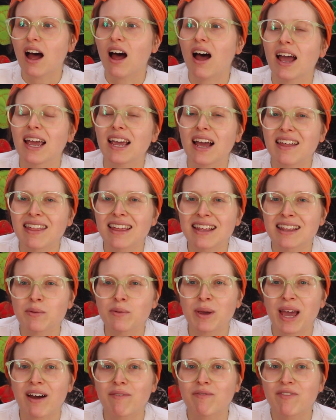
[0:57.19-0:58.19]
I think
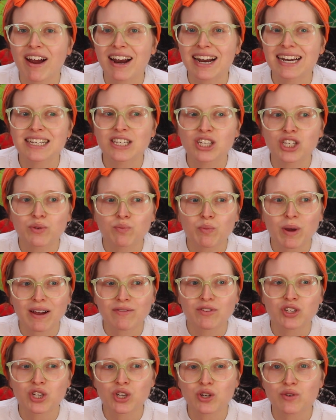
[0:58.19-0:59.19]
that we
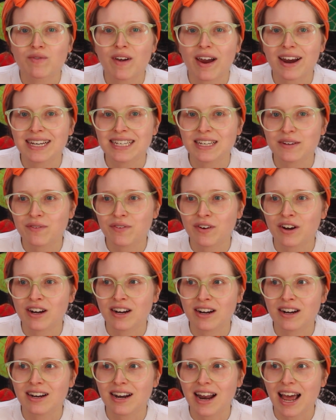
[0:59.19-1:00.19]
have two very
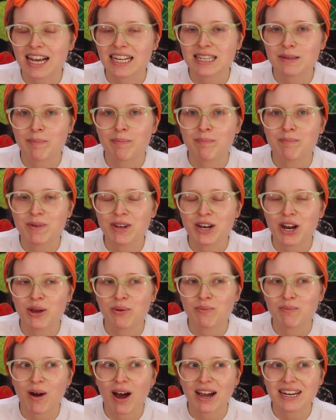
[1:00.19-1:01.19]
different
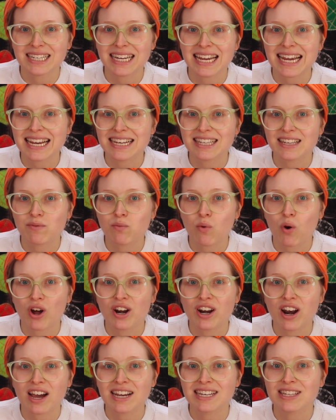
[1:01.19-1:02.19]
ideas of
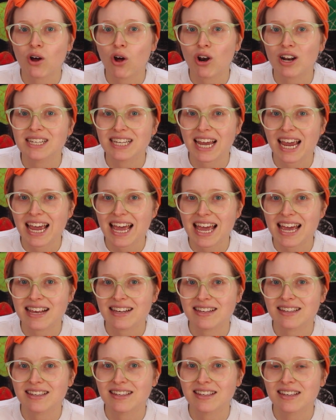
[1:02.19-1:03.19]
what a nice
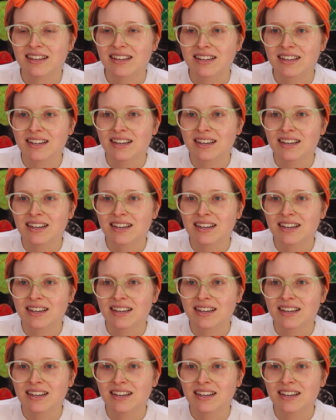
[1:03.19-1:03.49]
holiday is,